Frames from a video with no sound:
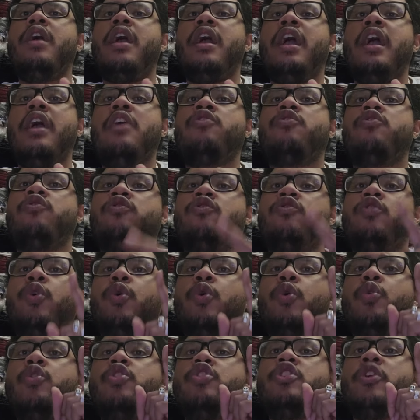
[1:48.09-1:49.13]
And
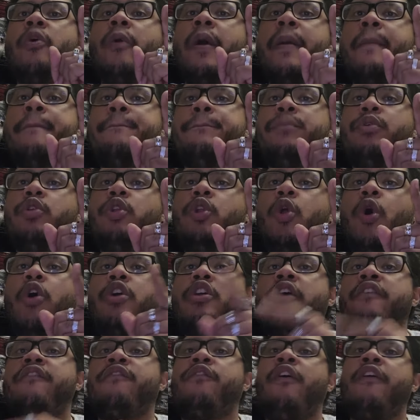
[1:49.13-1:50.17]
sue your
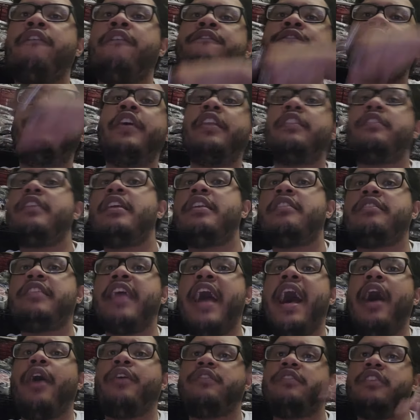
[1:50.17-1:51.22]
employer for
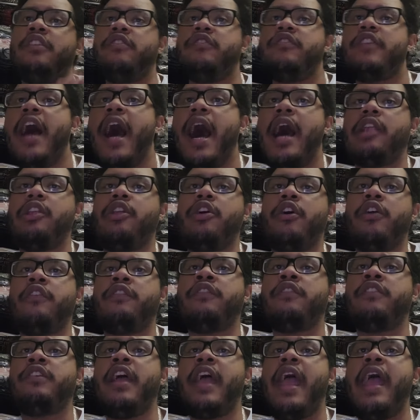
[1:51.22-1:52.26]

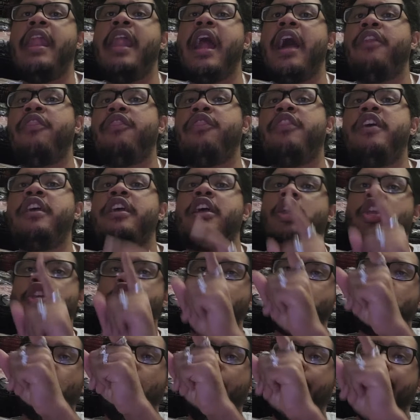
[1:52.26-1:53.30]
$50,000, and I think that
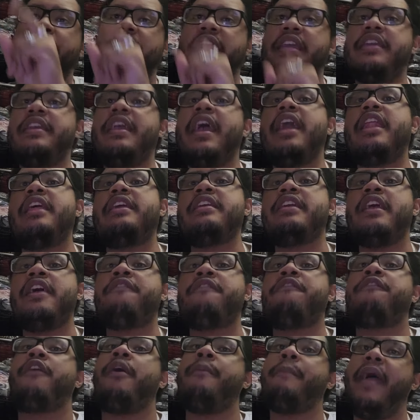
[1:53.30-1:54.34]
you'll be getting it
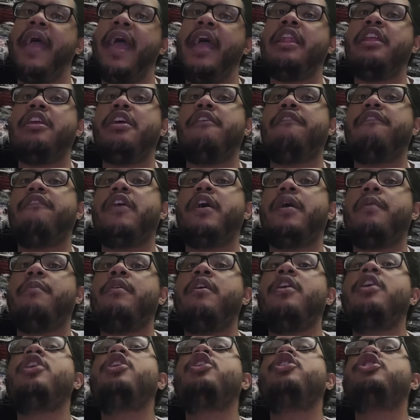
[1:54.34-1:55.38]
from any of them.
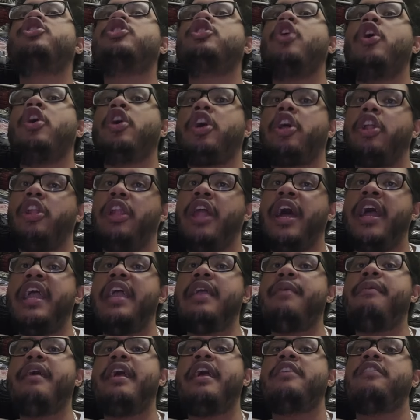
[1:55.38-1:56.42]
Your
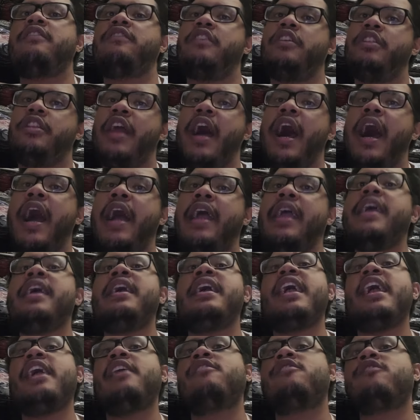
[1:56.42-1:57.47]
claim is denied.
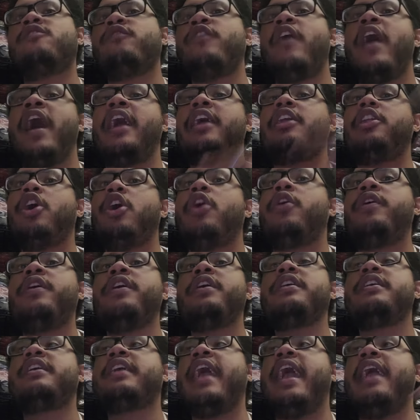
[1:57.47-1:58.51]
It's final.
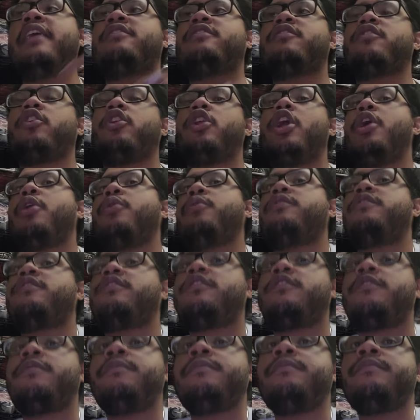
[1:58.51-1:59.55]
Case closed.